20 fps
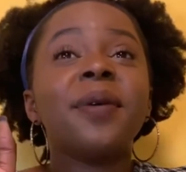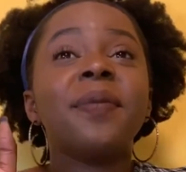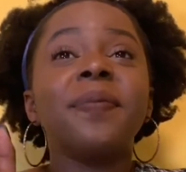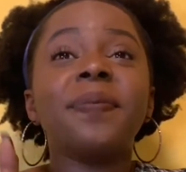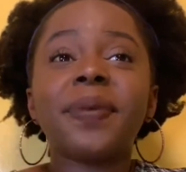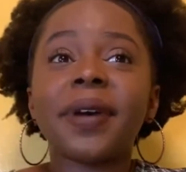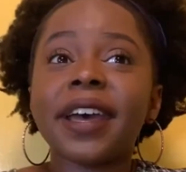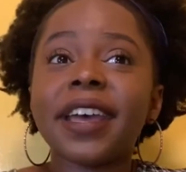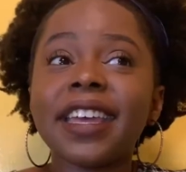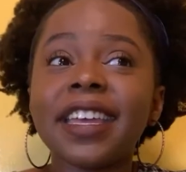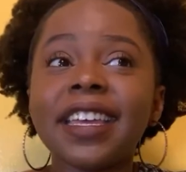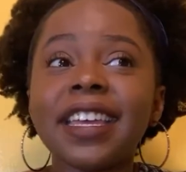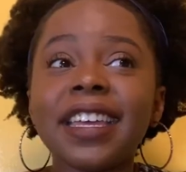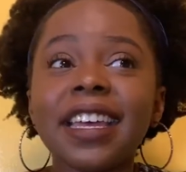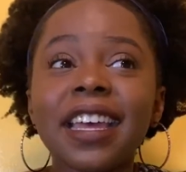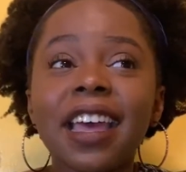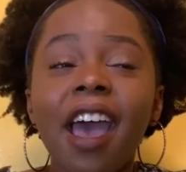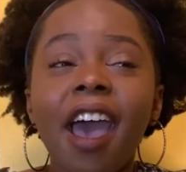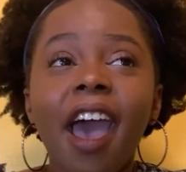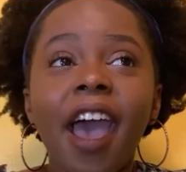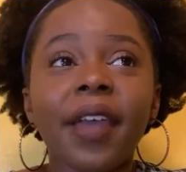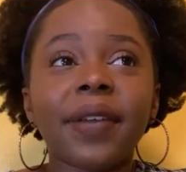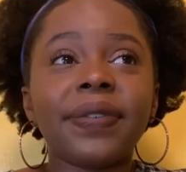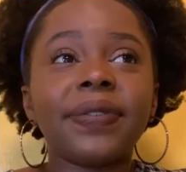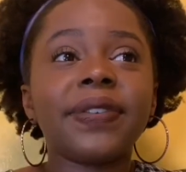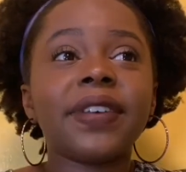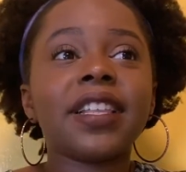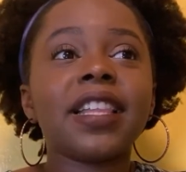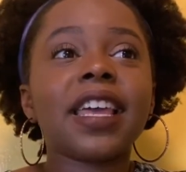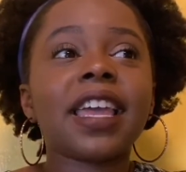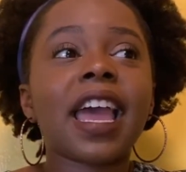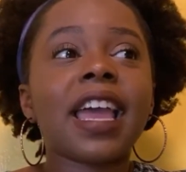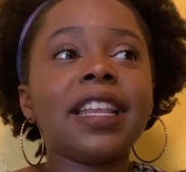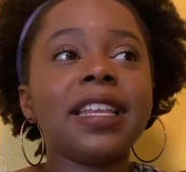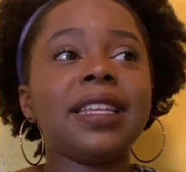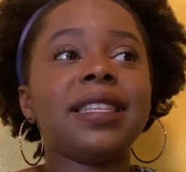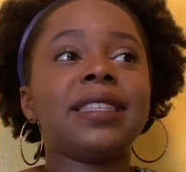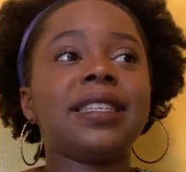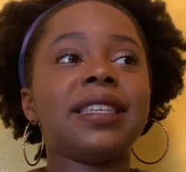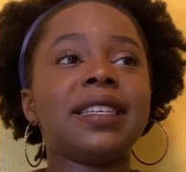But I feel like I
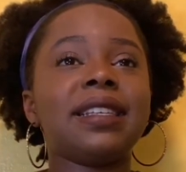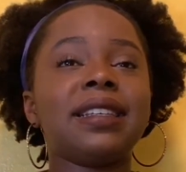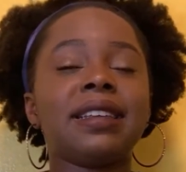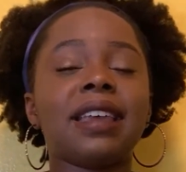need to